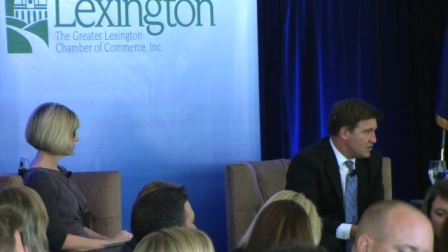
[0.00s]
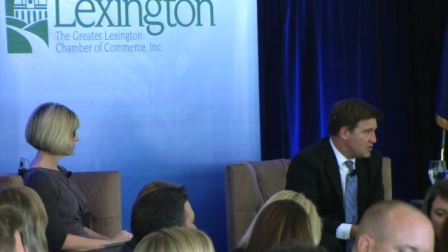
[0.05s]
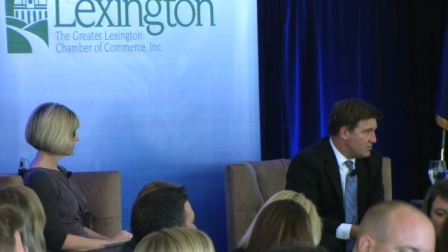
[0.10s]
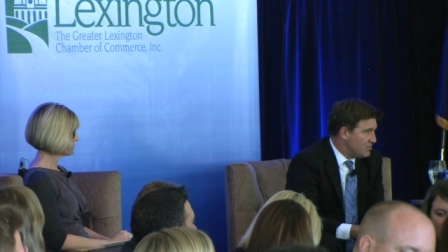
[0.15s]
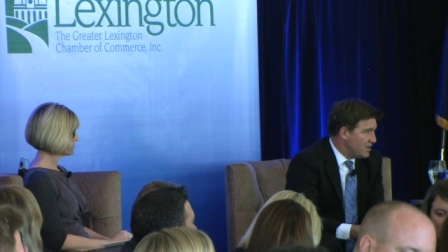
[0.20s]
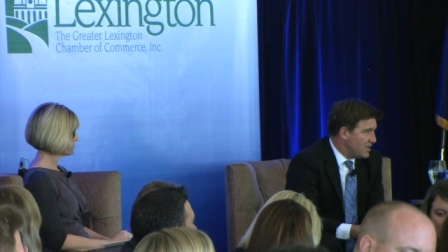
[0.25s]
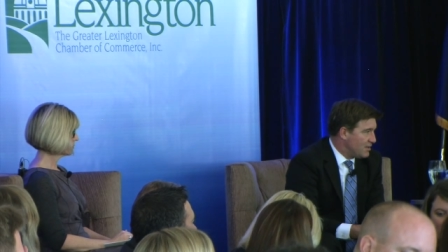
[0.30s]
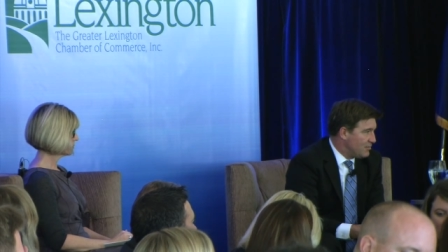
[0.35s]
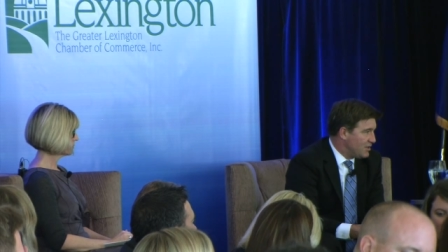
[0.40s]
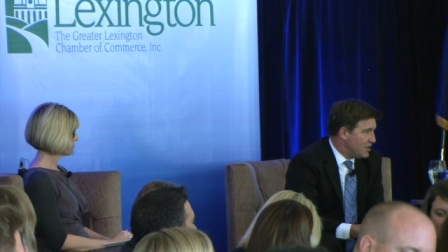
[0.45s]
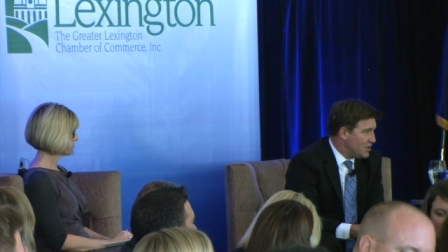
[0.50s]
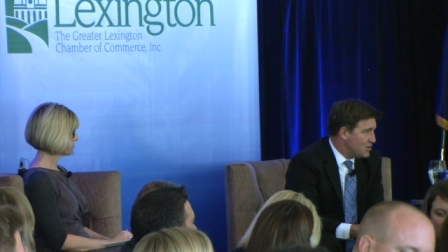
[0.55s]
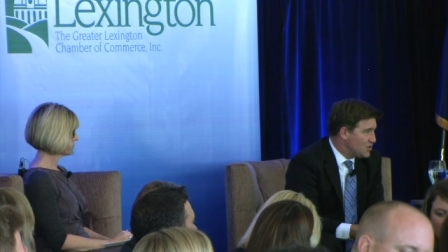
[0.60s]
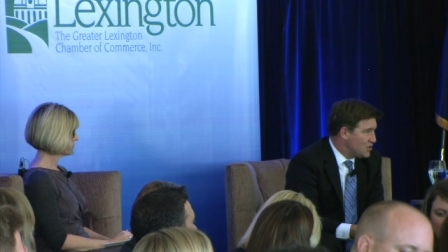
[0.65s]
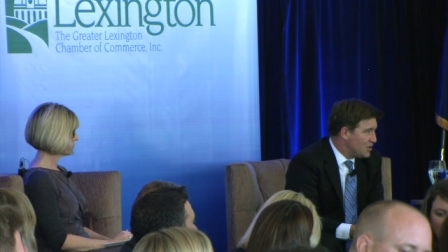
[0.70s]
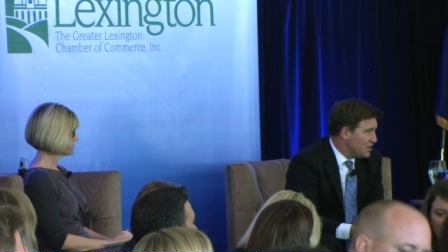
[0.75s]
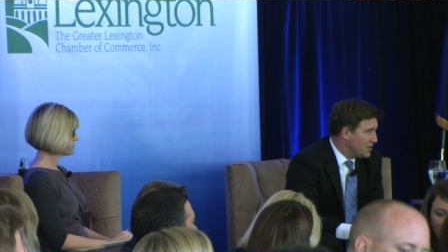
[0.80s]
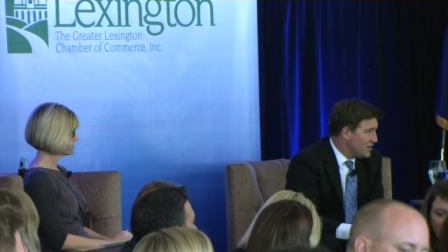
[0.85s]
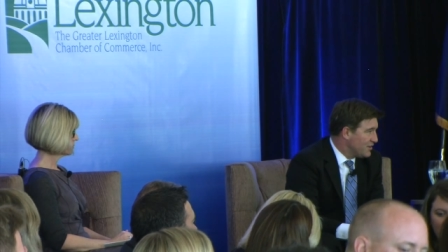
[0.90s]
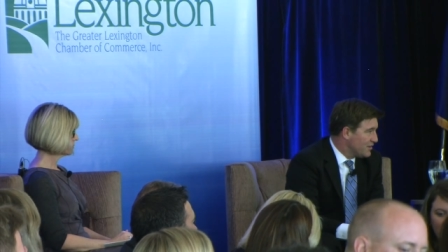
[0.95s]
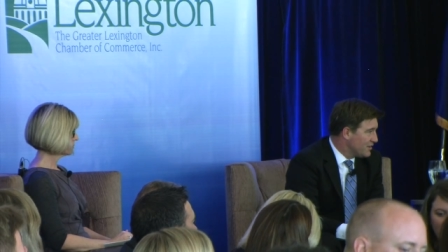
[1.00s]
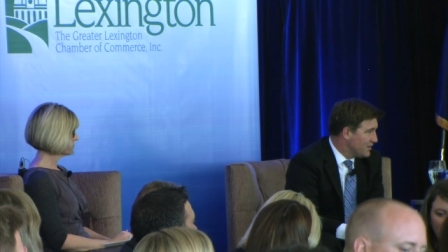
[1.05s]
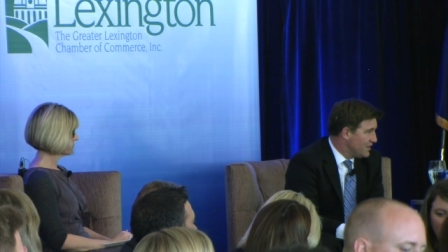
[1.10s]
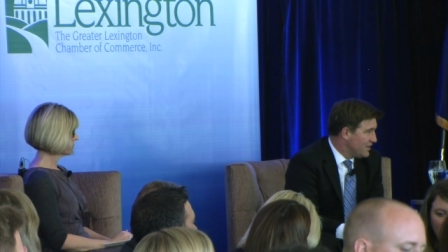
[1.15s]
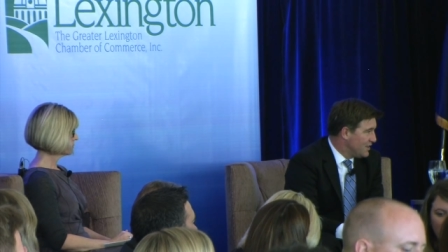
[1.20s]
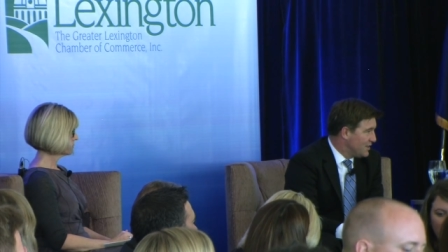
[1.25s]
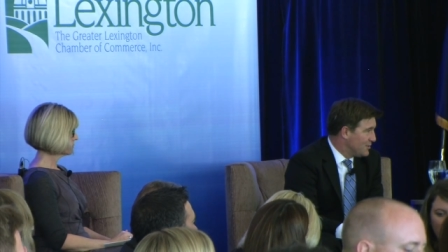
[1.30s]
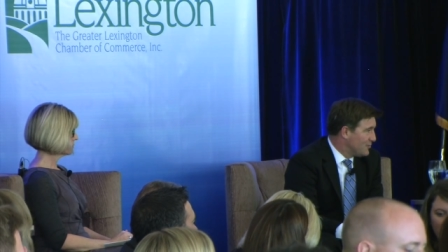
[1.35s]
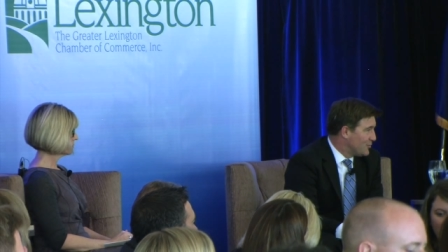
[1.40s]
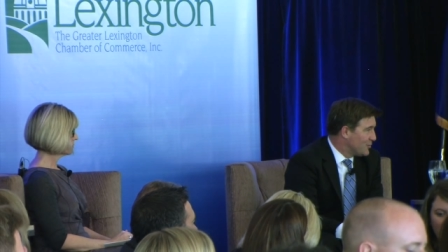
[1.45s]
She became an engineer,
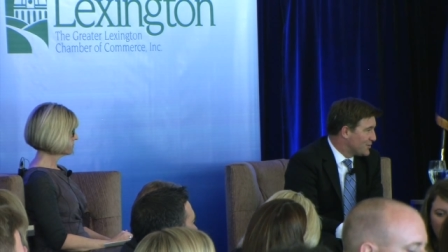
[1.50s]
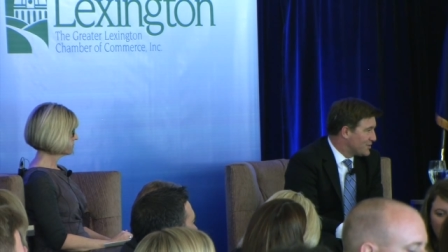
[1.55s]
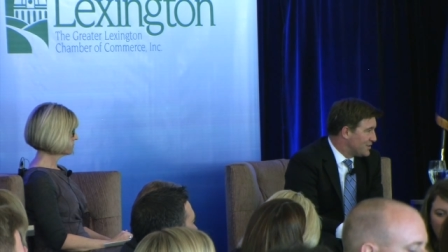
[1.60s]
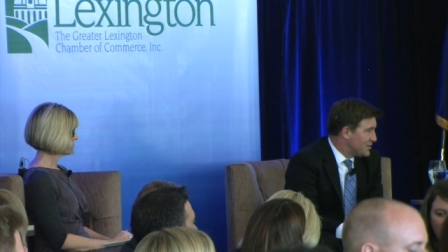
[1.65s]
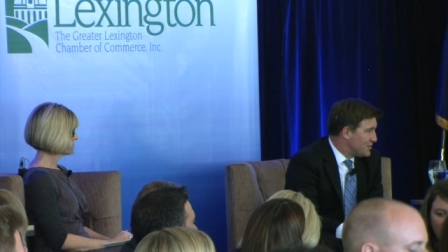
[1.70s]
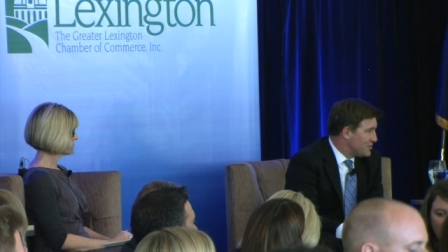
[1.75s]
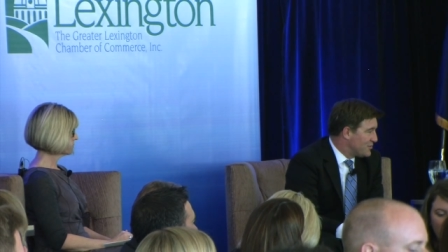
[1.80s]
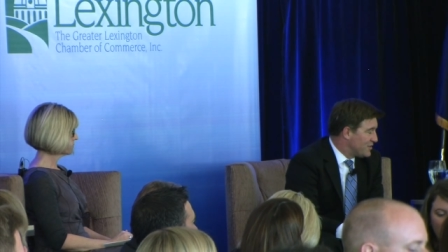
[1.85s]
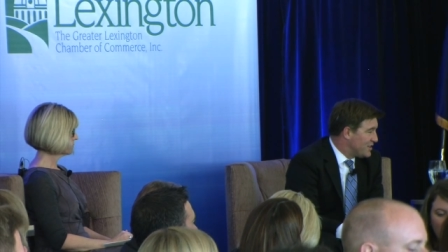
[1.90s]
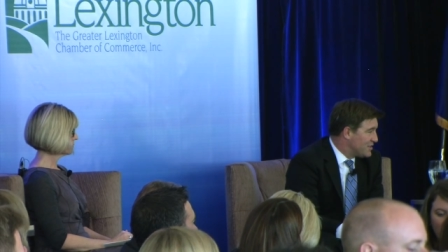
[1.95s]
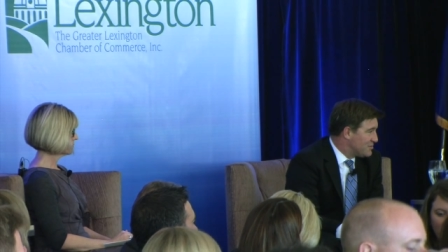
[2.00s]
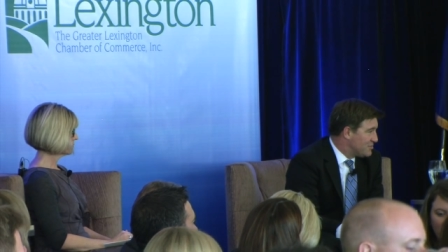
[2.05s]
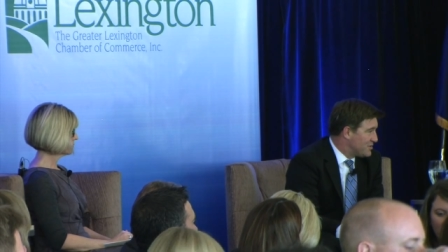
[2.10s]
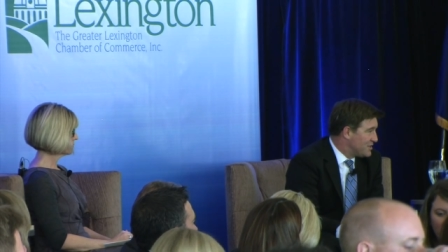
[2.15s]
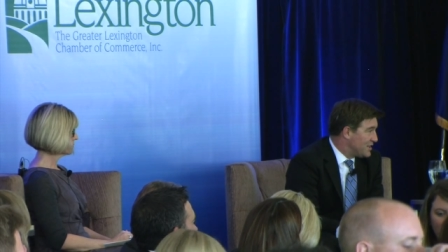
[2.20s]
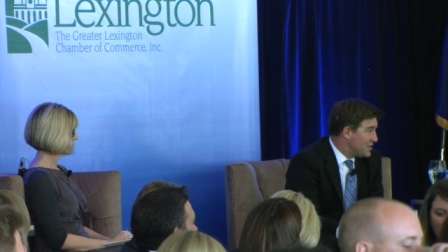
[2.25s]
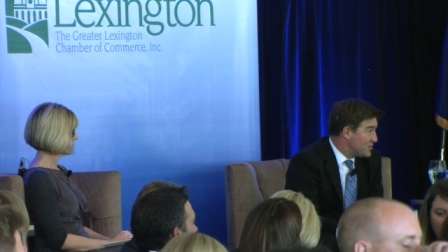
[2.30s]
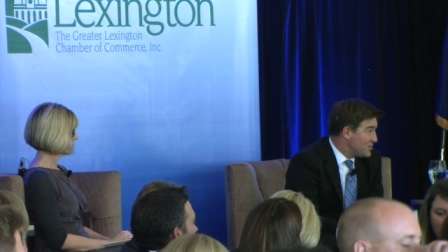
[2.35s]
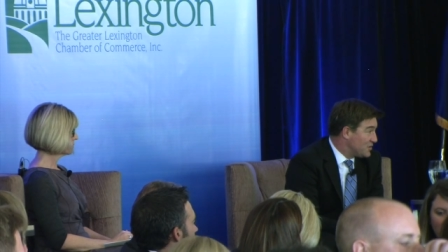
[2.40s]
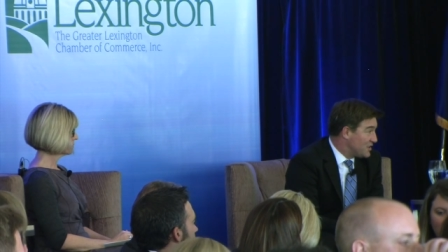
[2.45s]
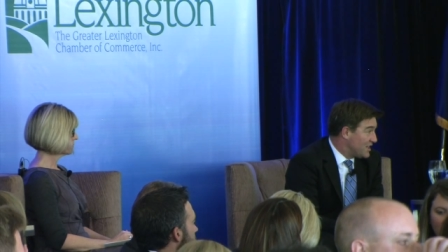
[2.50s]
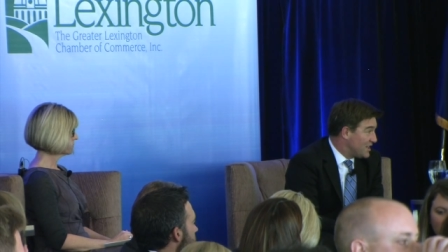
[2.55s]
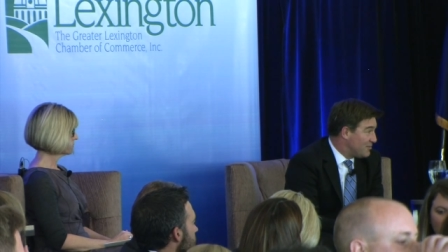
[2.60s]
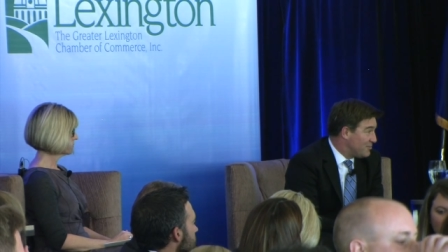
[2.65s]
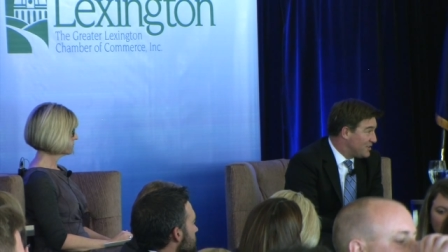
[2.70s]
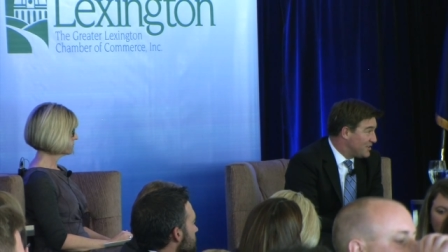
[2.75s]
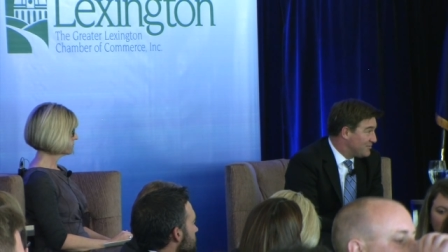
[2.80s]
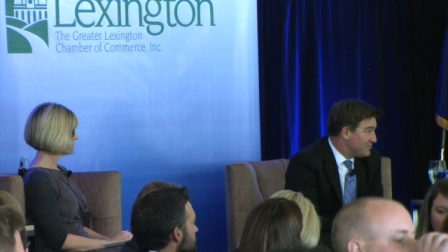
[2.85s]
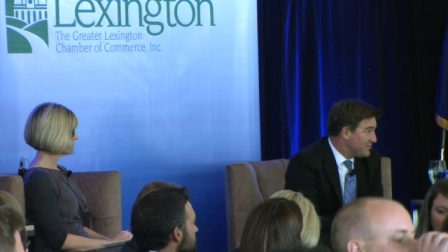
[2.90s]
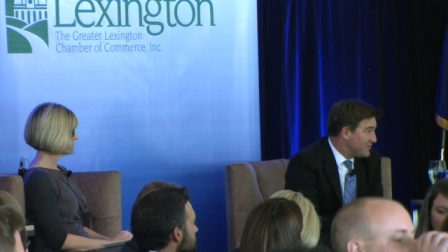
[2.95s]
worked in the transportation
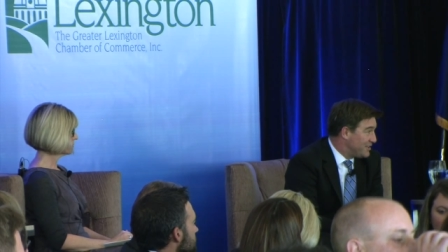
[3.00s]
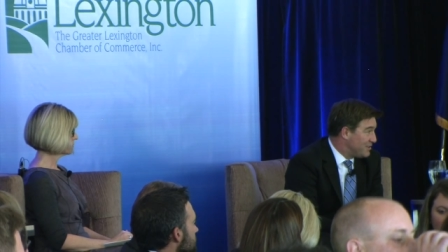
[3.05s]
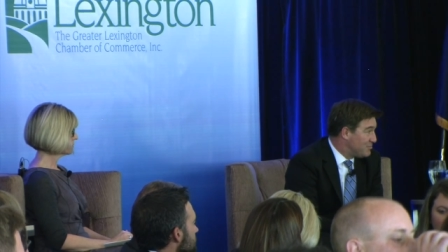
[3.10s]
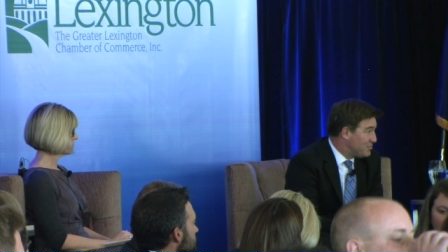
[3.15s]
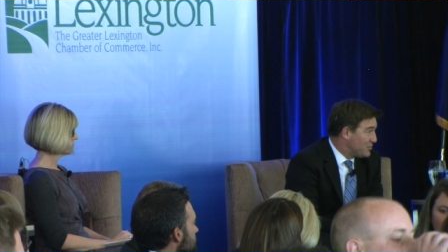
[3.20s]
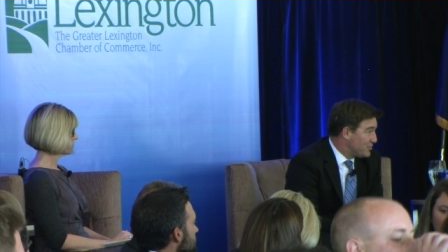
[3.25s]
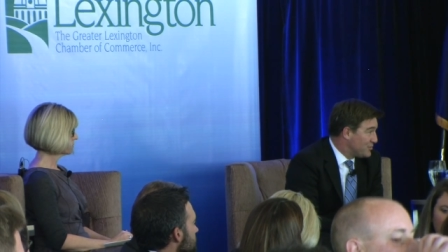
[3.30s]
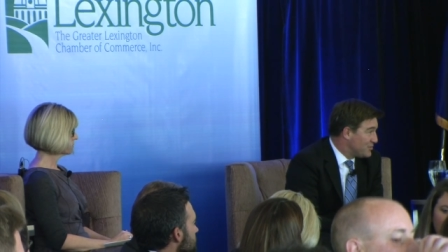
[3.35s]
cabinet, then put